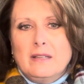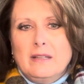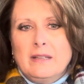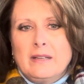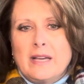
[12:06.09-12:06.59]

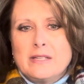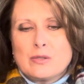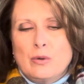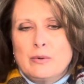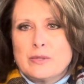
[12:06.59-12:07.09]
in high
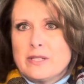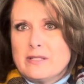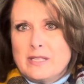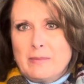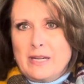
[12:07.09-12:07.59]
school, we went to the
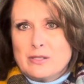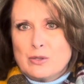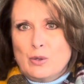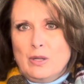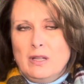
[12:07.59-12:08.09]
same high
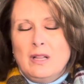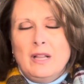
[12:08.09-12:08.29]
school,